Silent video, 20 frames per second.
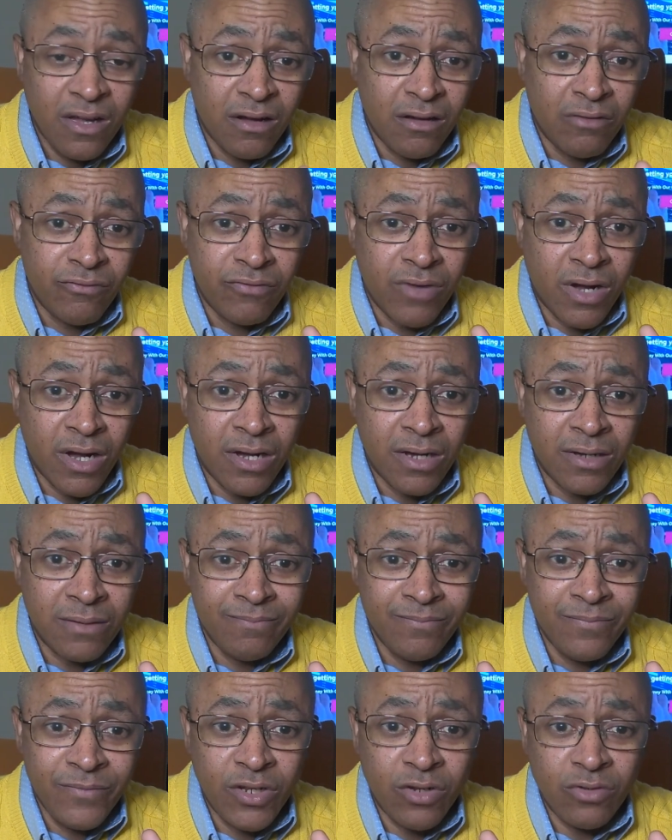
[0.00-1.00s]

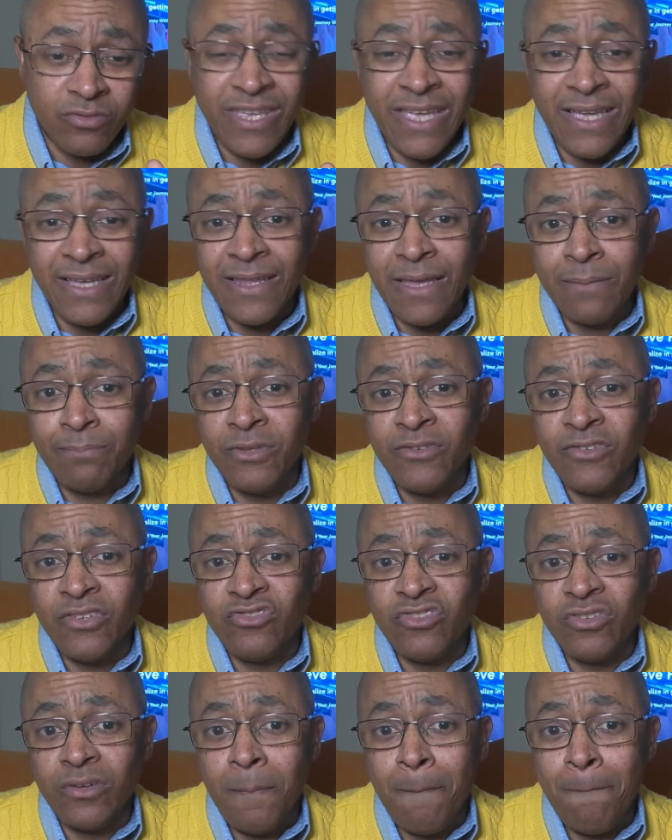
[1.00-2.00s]
of, you know, taking that
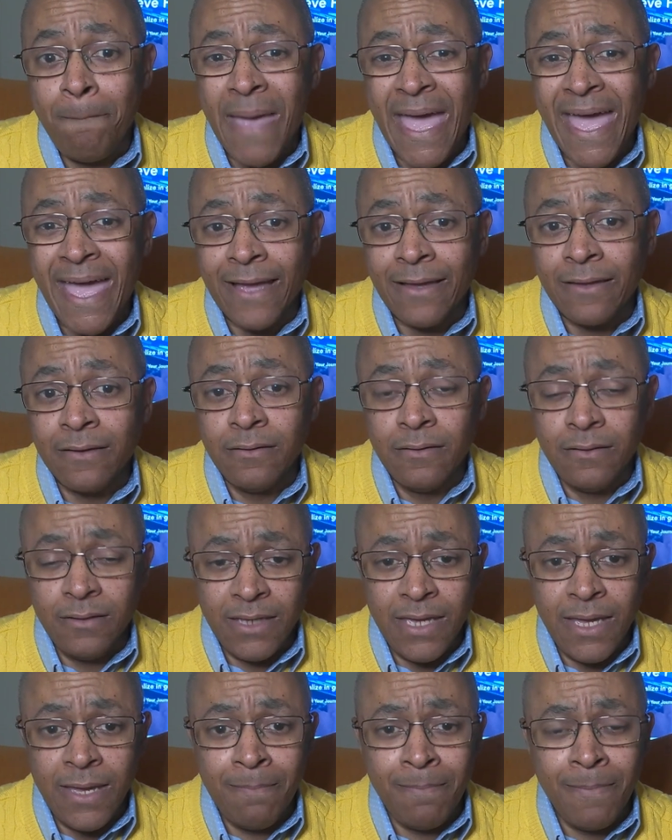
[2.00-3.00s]
position back
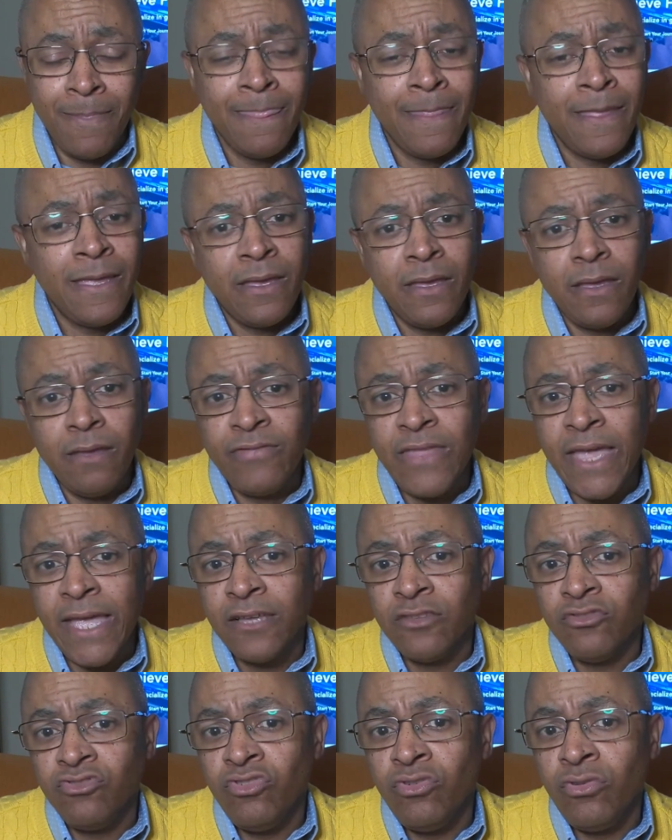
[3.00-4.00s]
again. If they
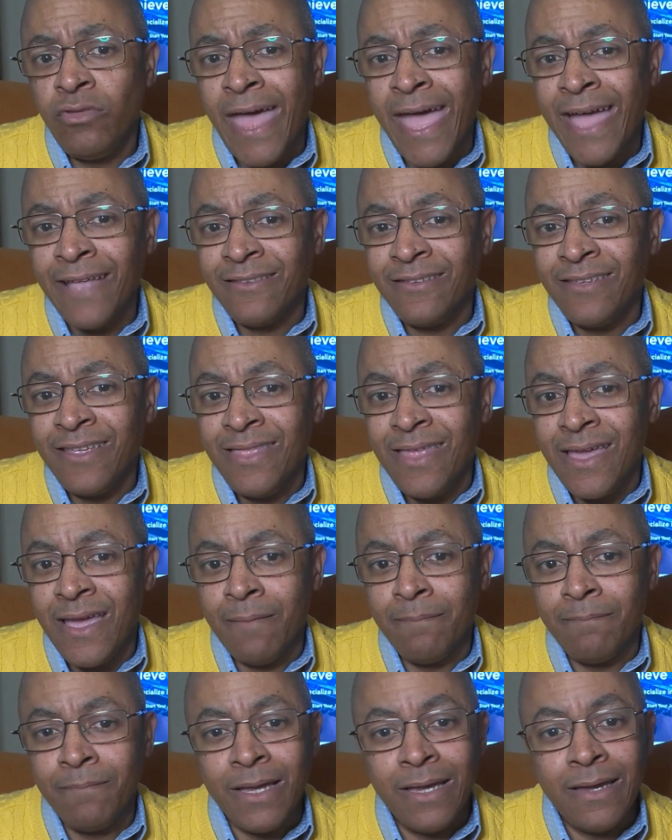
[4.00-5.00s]
can do that to
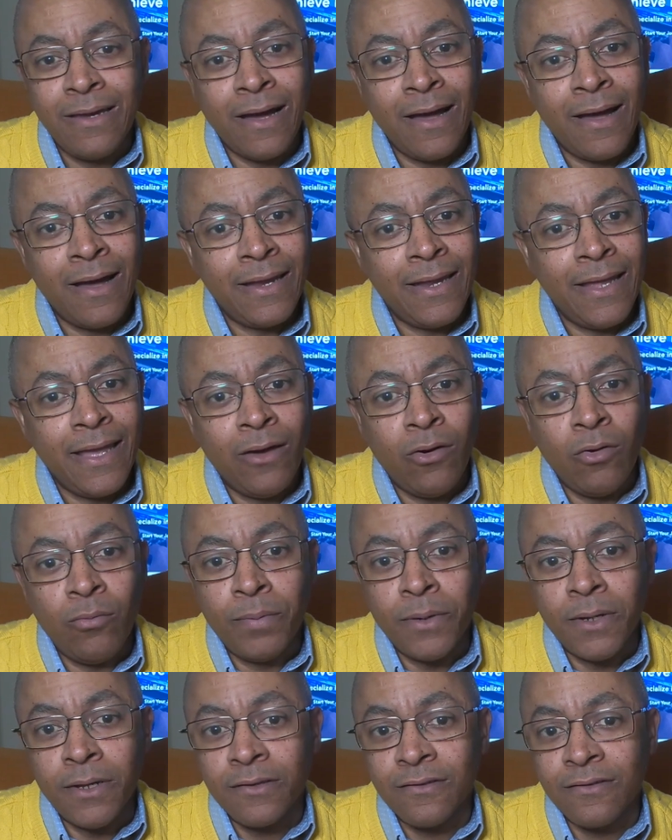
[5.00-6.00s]
them, God
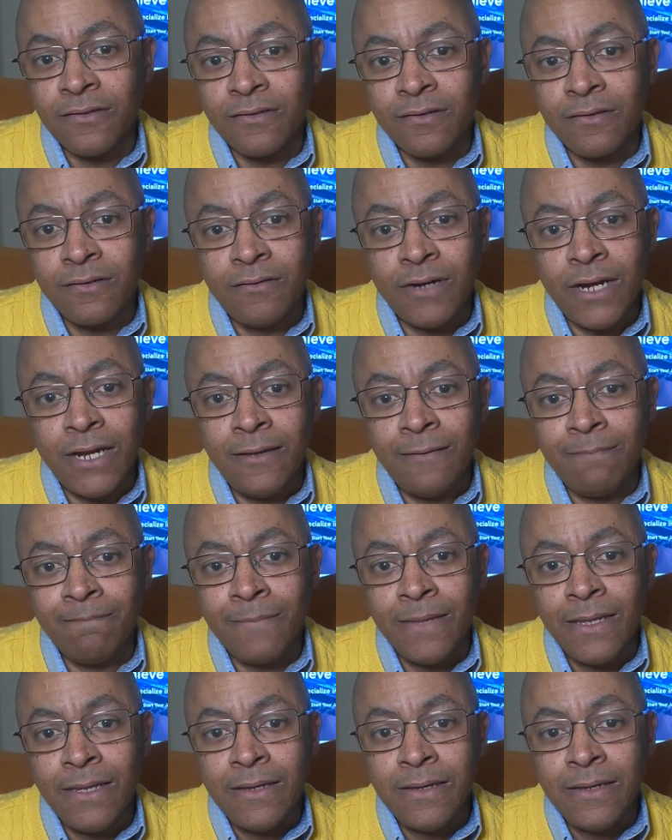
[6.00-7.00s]
help us, right?
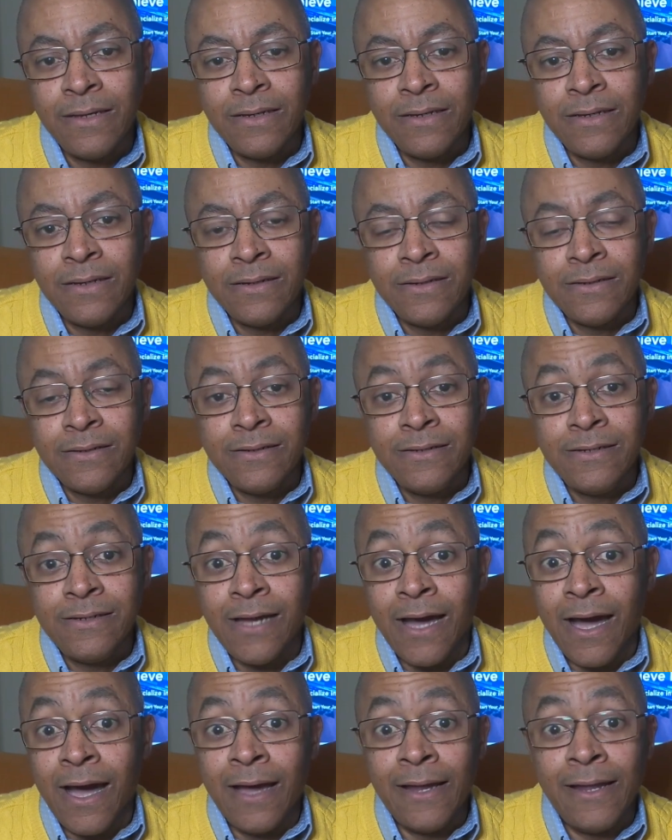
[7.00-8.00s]

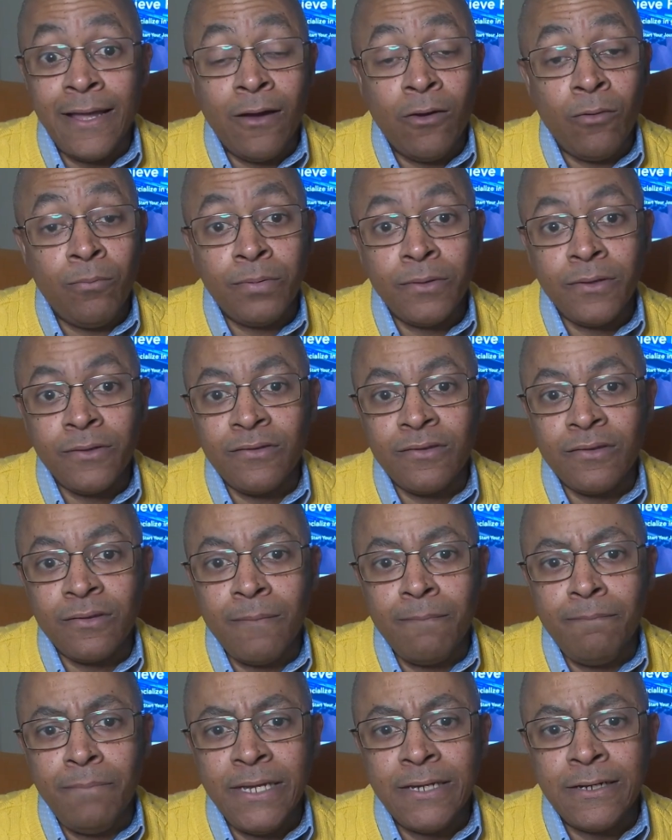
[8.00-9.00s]
God help us,
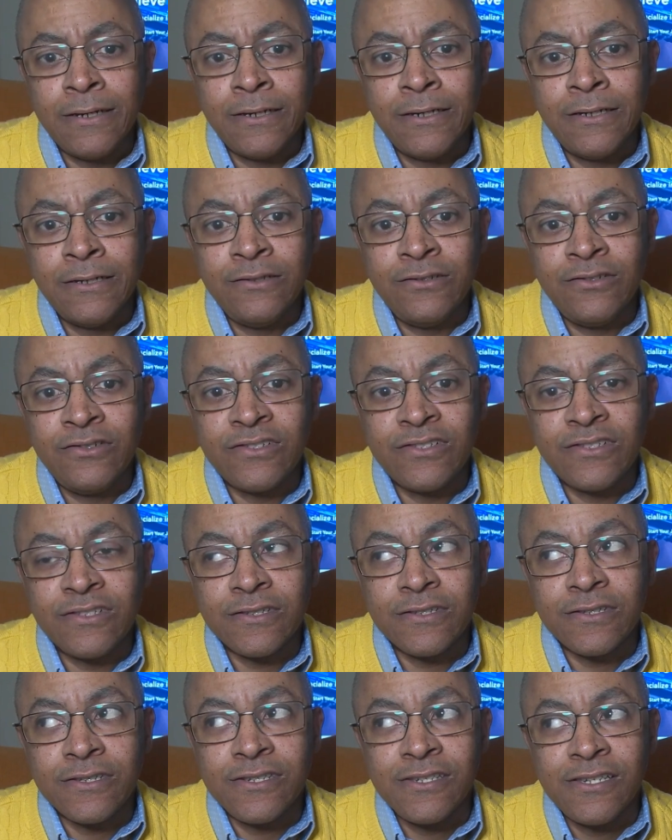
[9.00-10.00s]

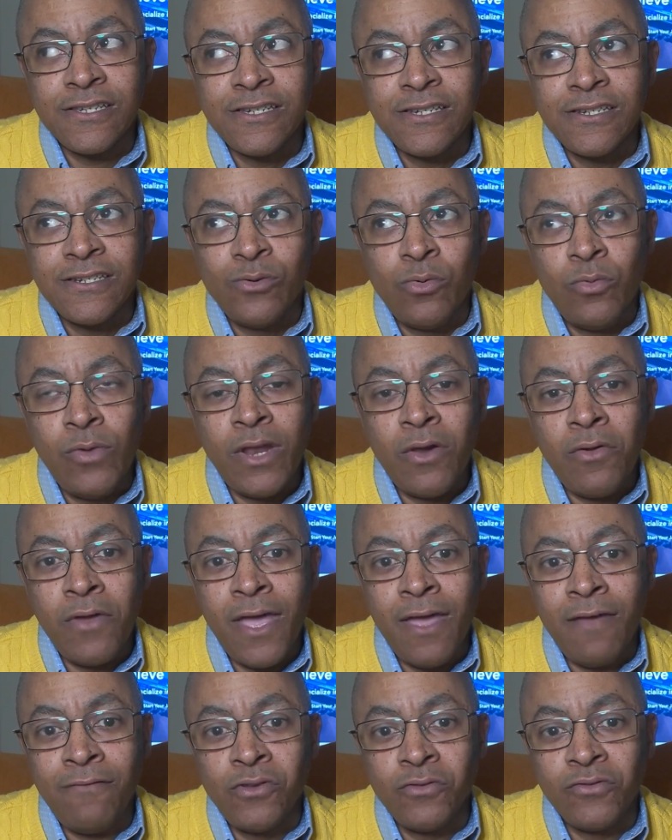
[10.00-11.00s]
because we don't
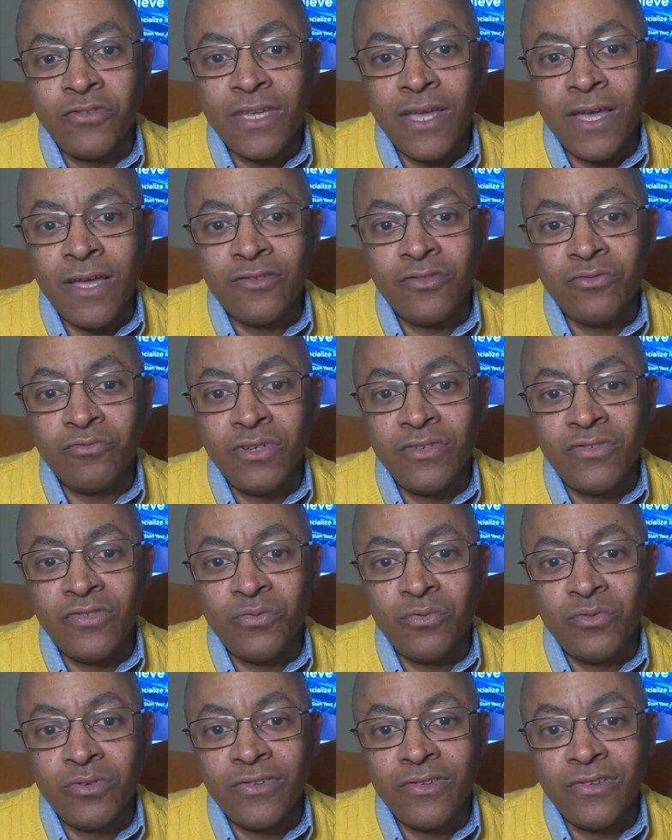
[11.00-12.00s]
have those kinds of
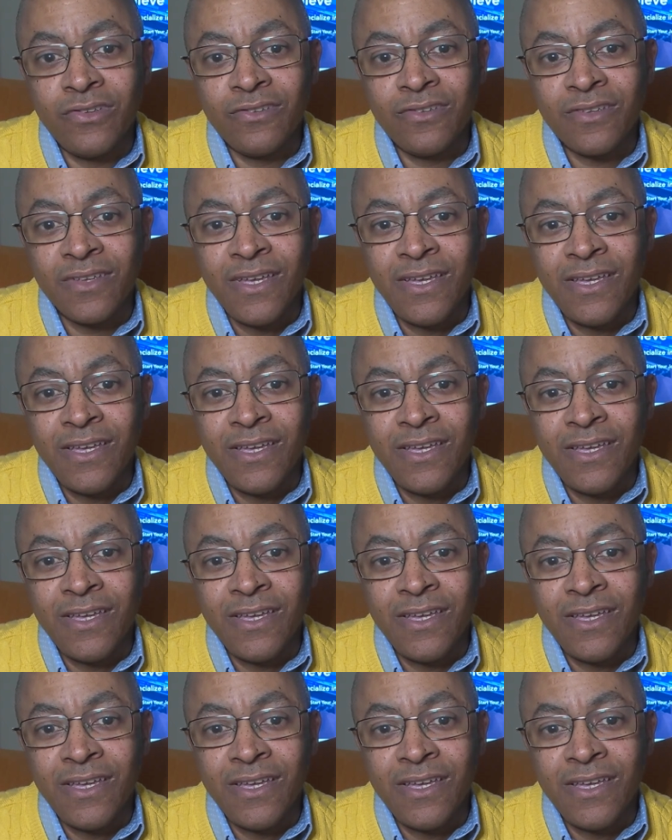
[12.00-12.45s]
resources.